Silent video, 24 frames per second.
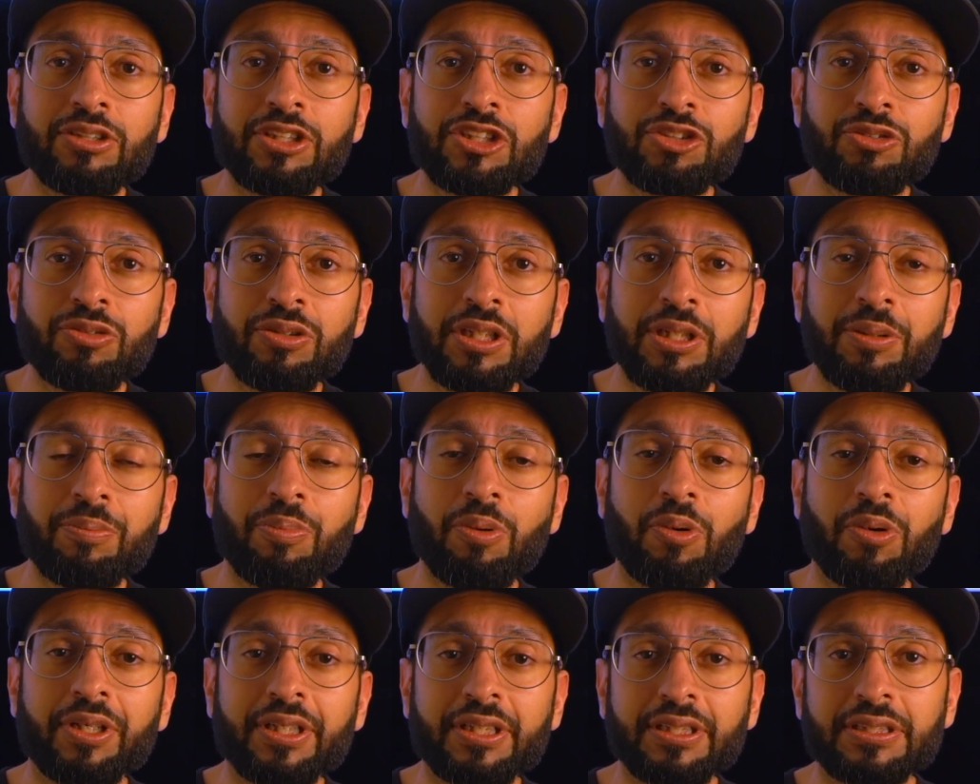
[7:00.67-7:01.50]
is really
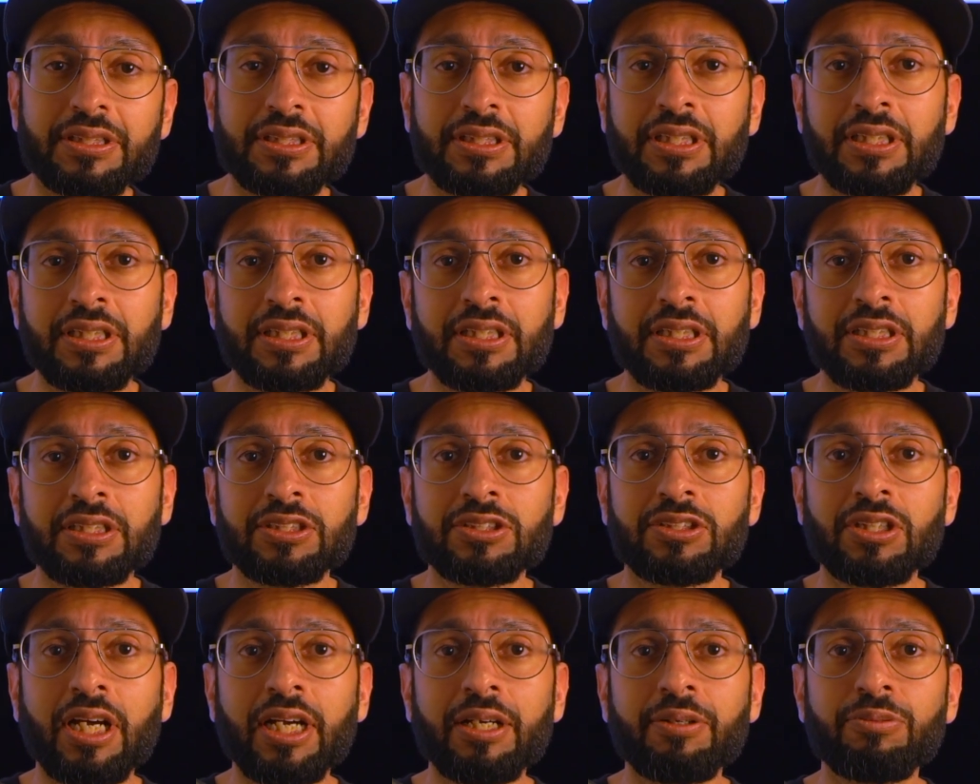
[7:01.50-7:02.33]
important,
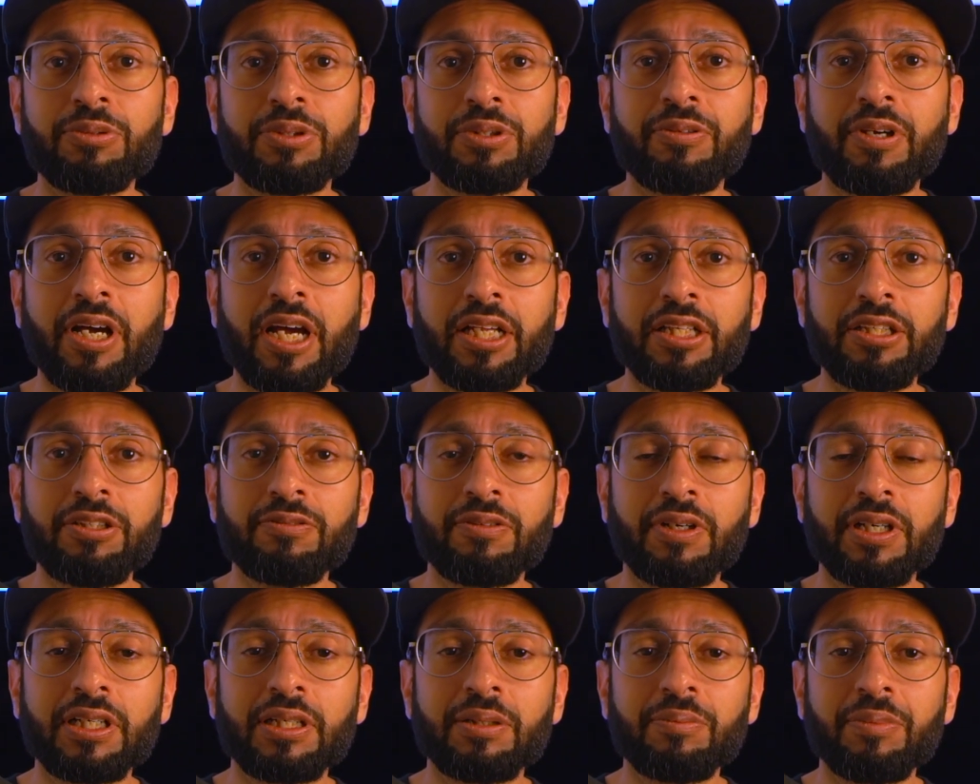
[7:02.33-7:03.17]
so I would highly
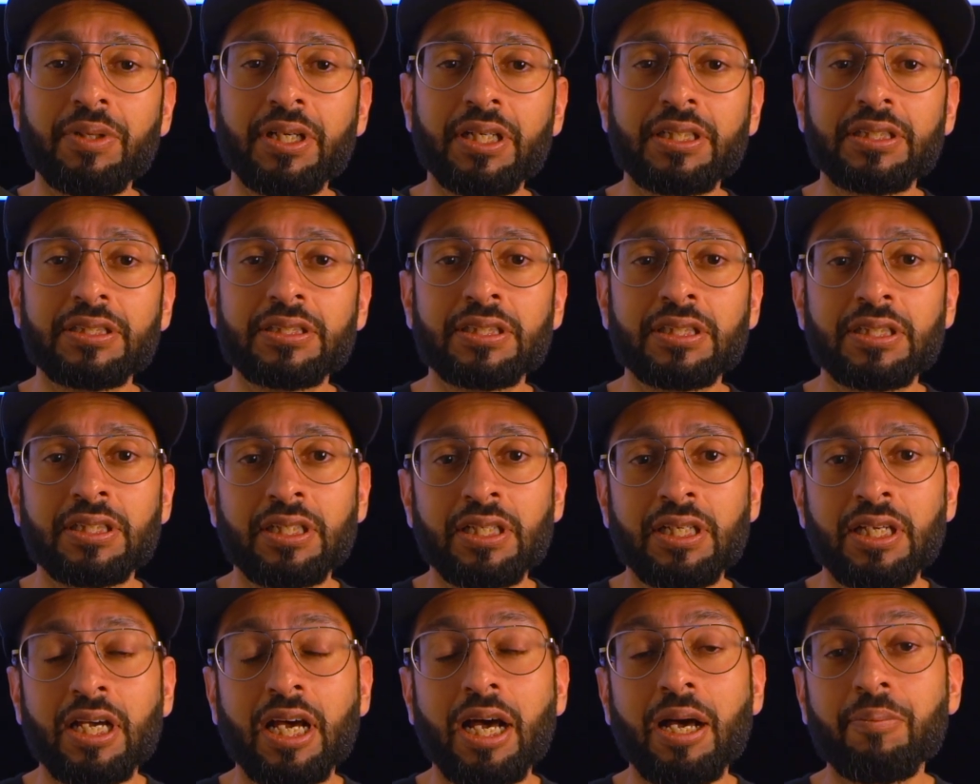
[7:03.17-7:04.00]
recommend
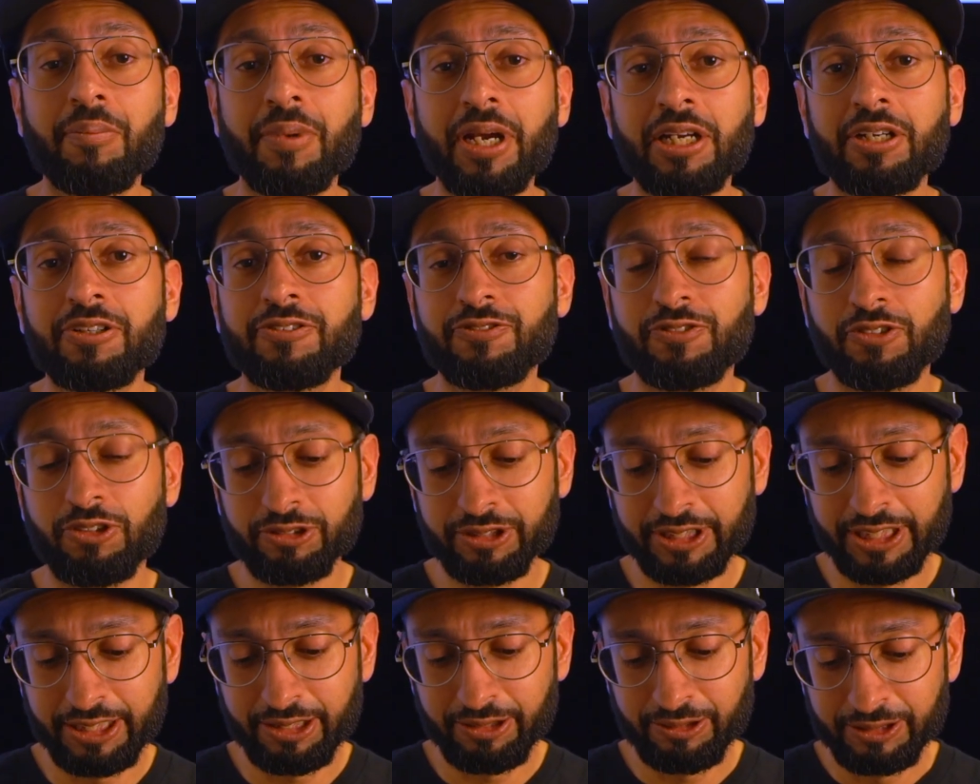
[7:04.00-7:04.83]
a
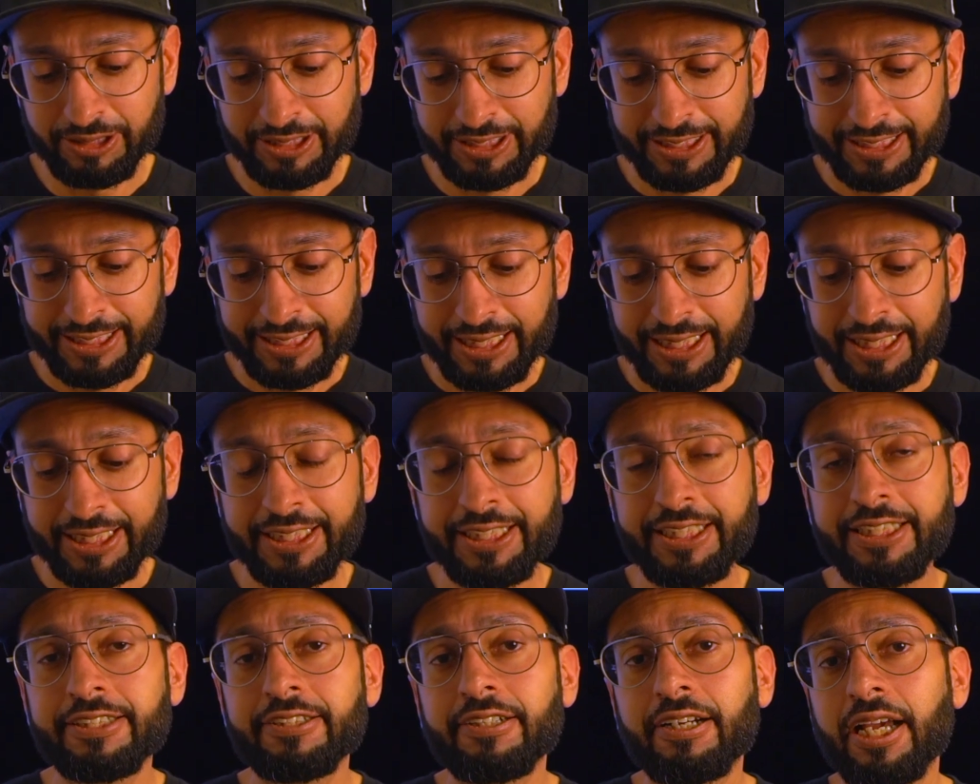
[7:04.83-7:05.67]
microphone. Now in
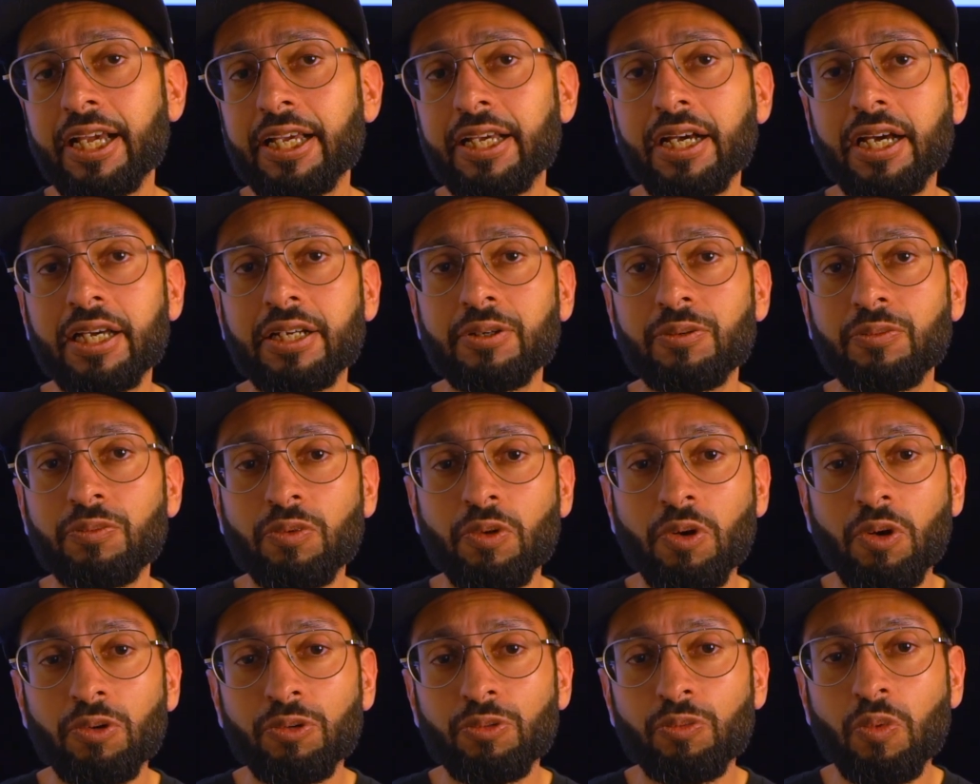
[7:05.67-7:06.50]
here I got a
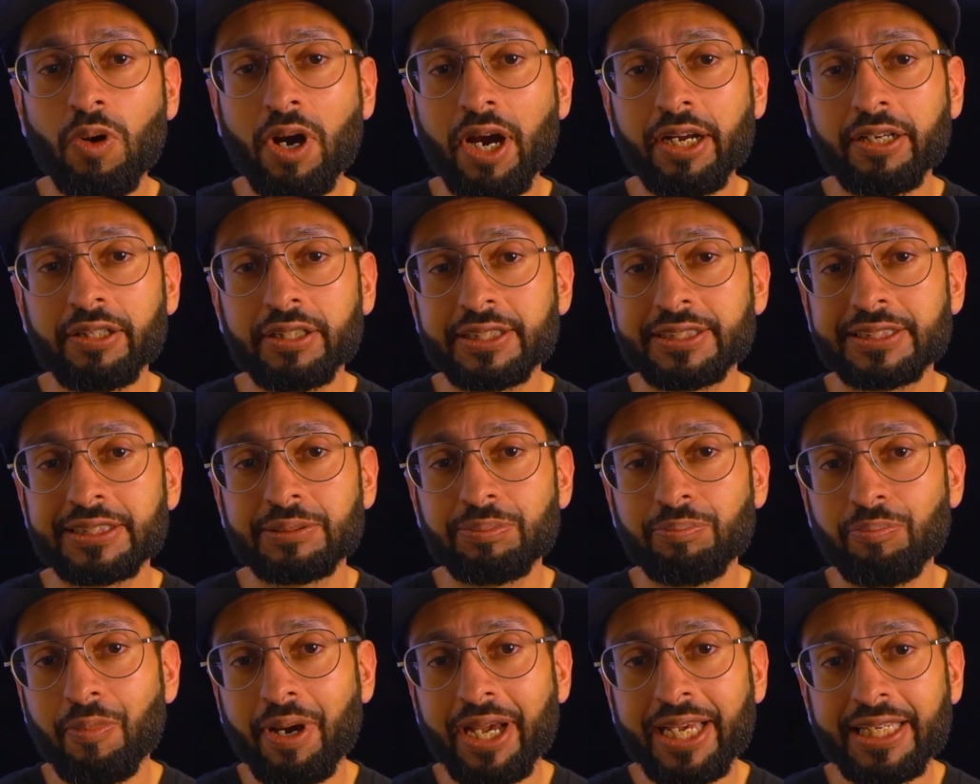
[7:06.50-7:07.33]
Rode
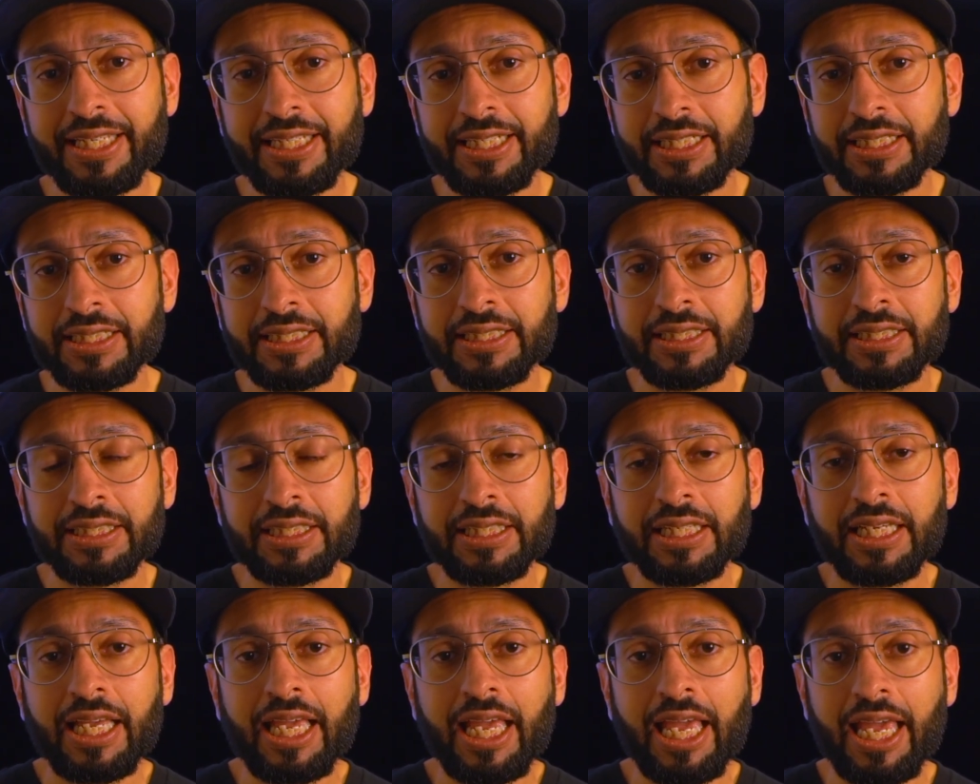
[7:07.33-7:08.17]
wireless mic,
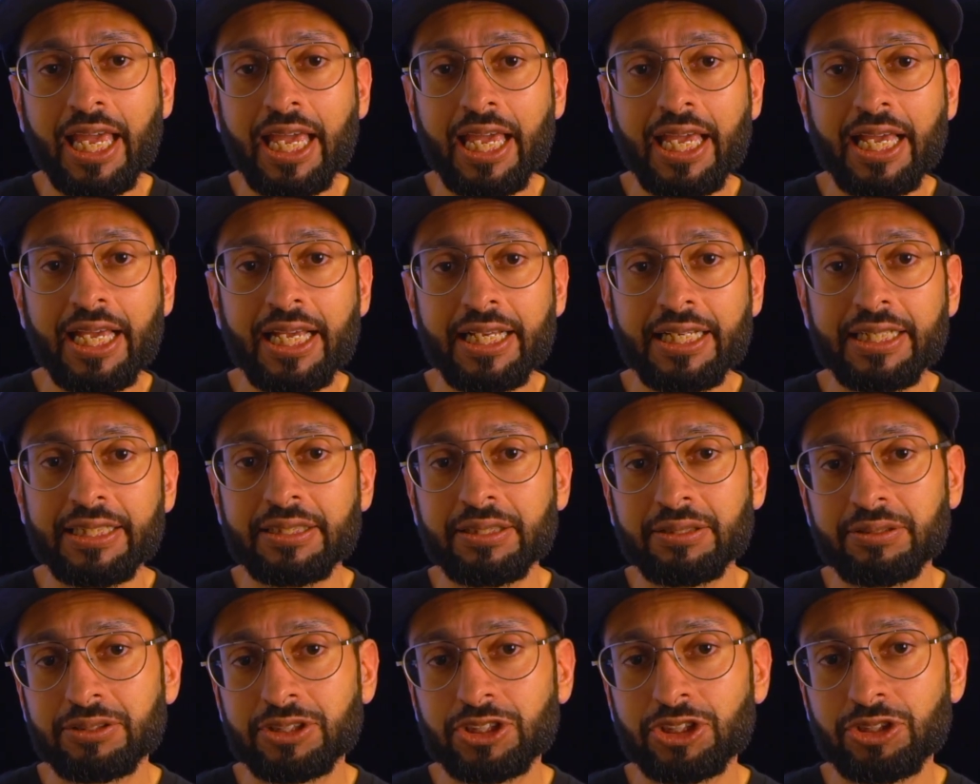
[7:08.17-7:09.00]

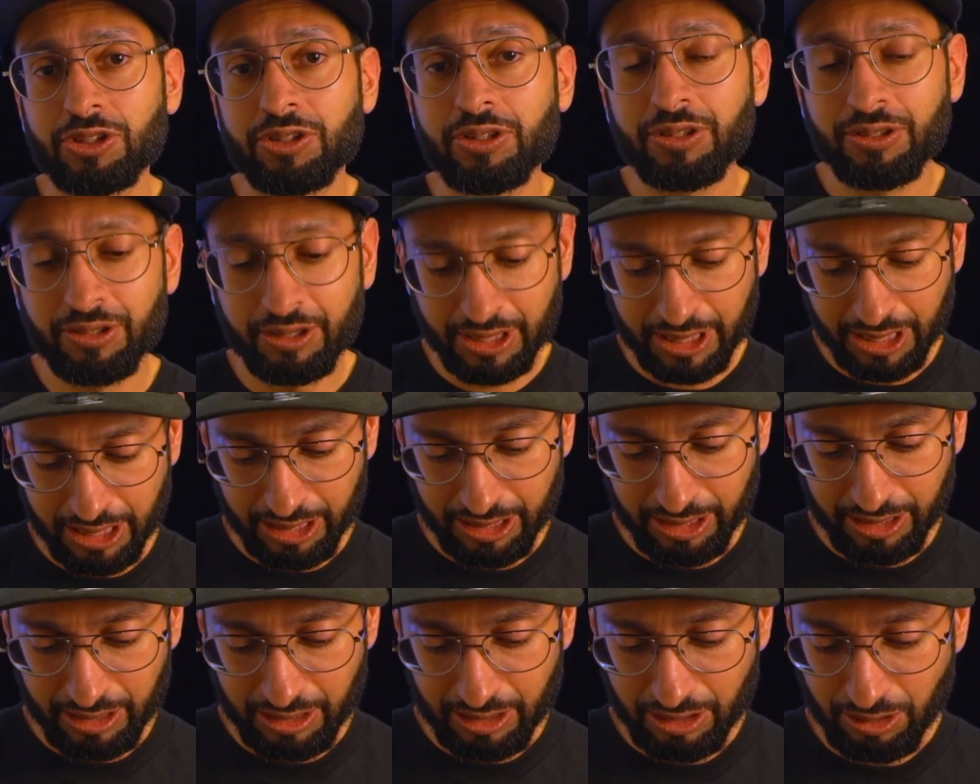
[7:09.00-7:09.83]
and I'll show you
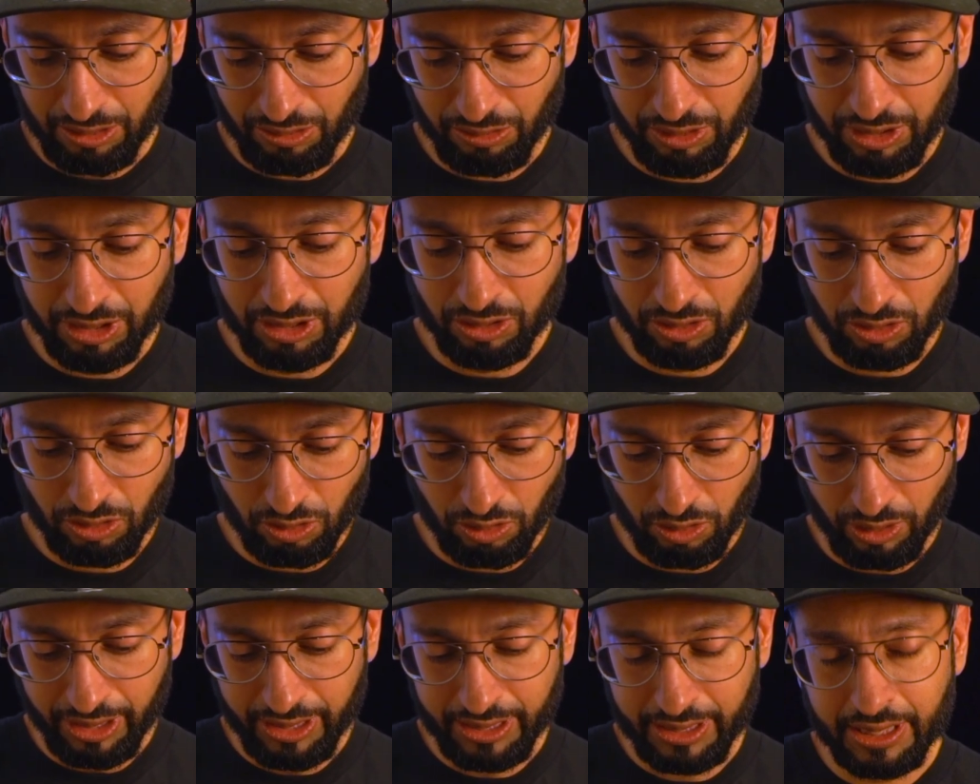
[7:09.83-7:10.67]
that real
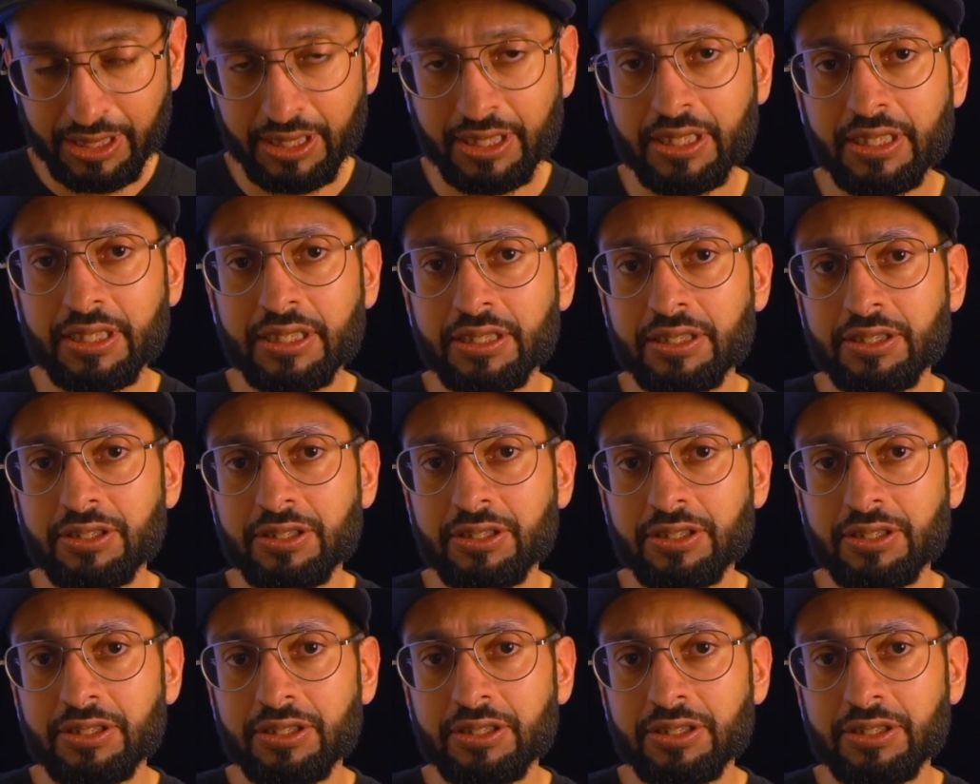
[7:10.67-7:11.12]
quick.